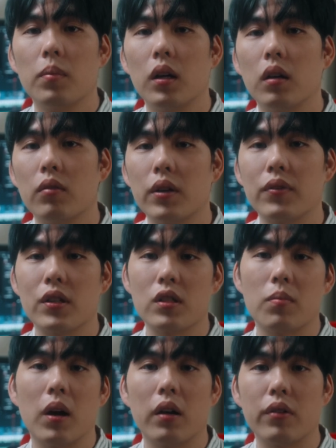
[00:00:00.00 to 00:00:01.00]
But with the
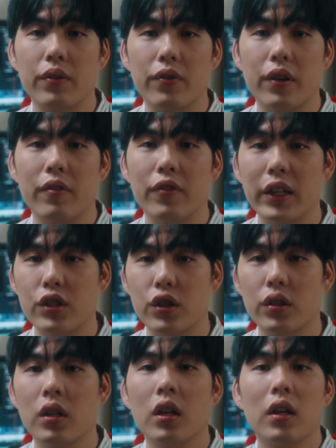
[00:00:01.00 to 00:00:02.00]
smart reframe
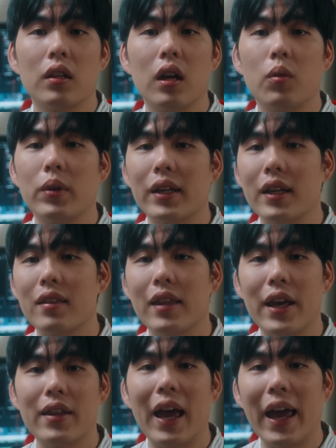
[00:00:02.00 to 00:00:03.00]
feature, now we can
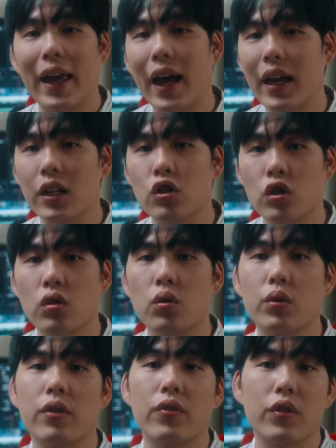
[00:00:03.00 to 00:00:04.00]
let the AI engine
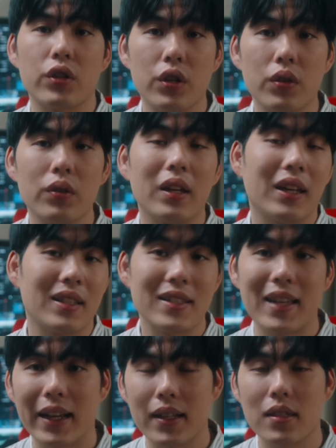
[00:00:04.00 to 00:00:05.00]
do it for you in
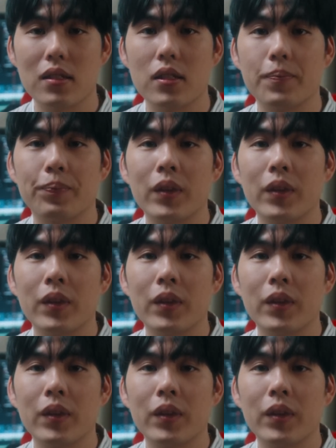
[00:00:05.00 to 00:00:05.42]
seconds.